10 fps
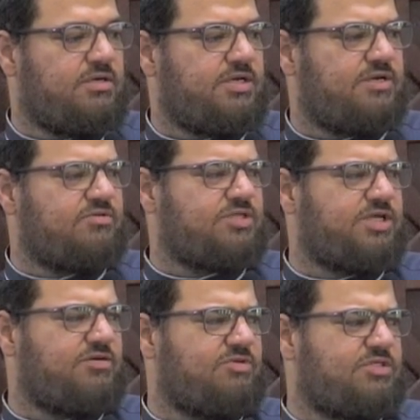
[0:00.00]
And I was
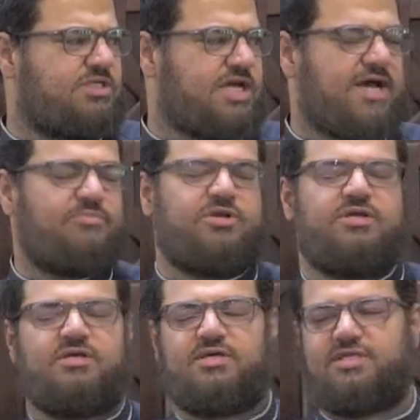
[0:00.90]
like, what's happening?
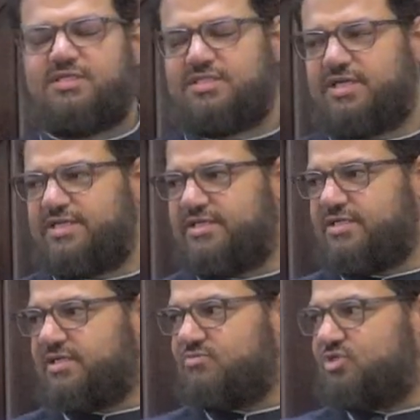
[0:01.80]
And he said
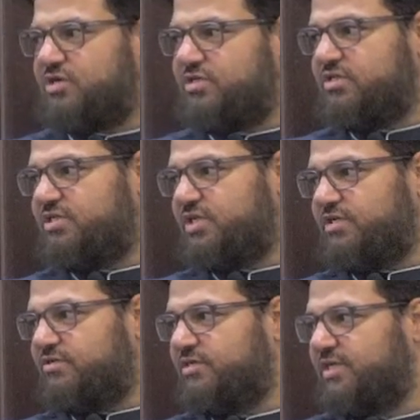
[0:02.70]
that, I'm sorry to tell
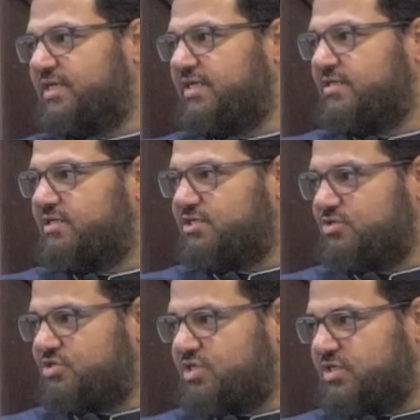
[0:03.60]
you that
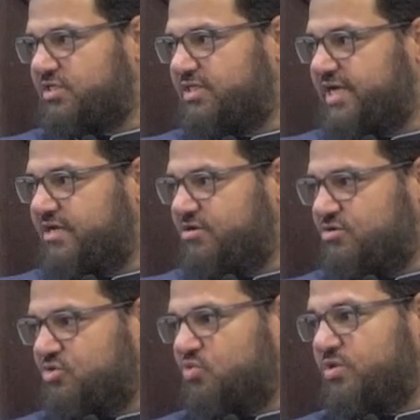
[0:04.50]
your son is
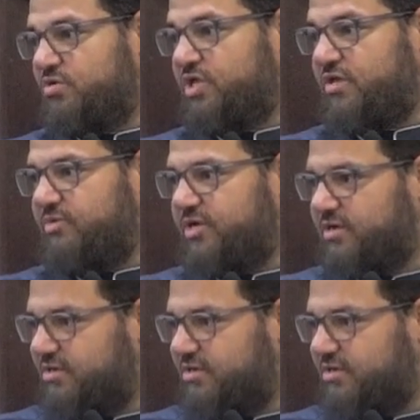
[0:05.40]
diagnosed with leukemia.